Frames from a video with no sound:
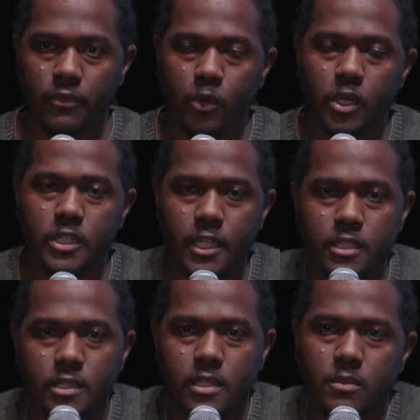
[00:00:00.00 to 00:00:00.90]
for a
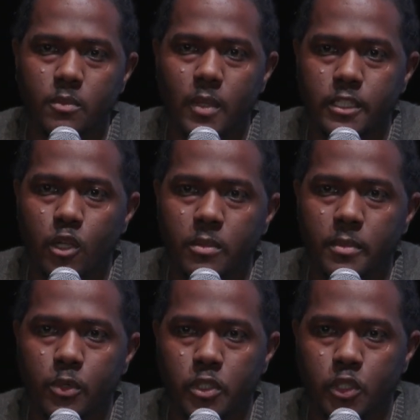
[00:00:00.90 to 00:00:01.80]
justice system that's going to
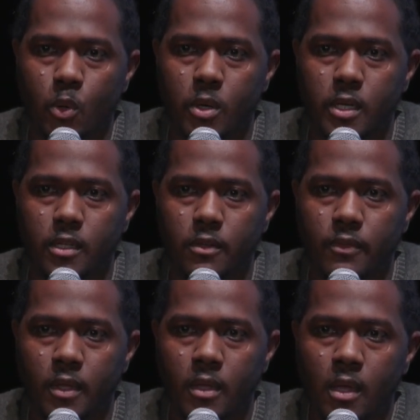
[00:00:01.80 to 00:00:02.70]
be restorative.